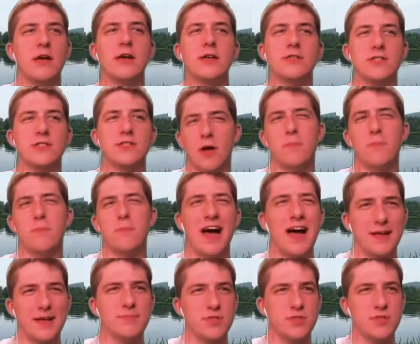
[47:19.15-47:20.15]

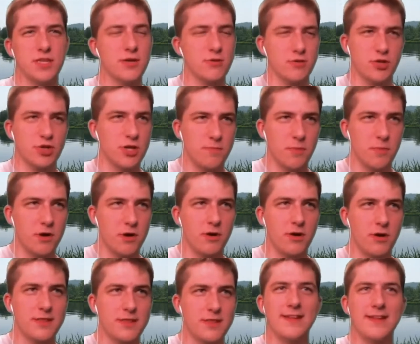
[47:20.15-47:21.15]
sometimes they're
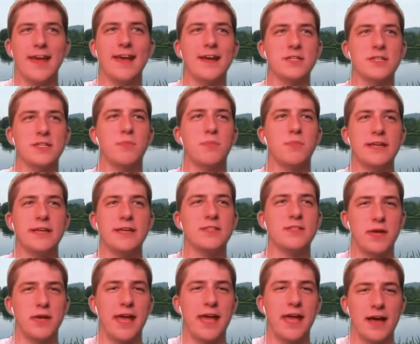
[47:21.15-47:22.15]
cheaper, they take us places
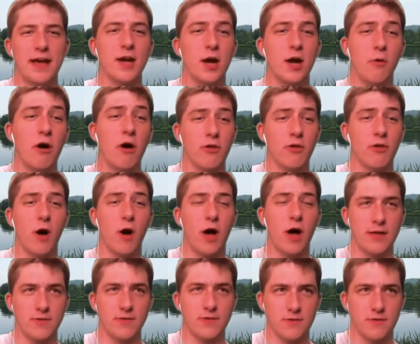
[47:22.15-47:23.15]
we can't go
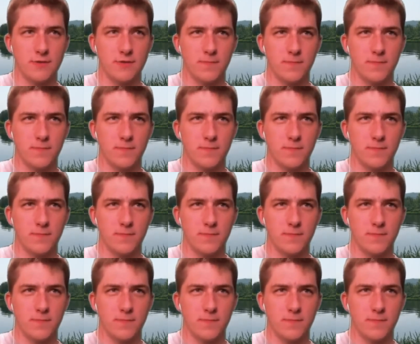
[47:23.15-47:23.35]
otherwise.